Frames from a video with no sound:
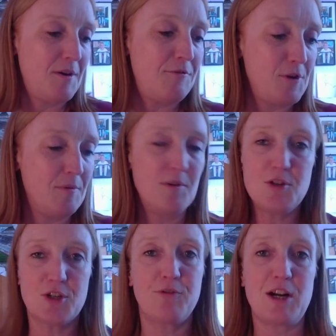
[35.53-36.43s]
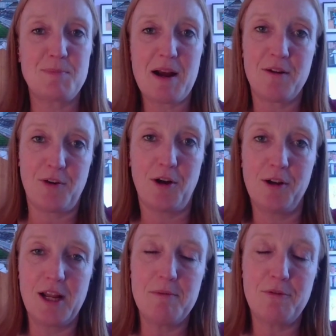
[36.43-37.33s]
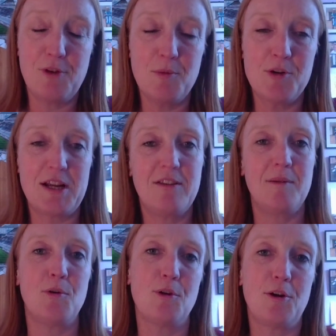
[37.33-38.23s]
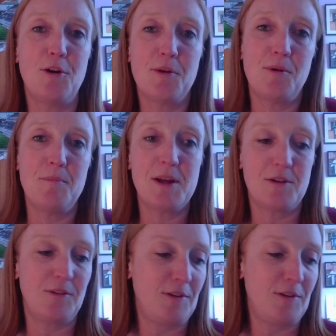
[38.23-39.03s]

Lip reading: Few just fresh back off a holiday, but a few more days, and I'm going on another one because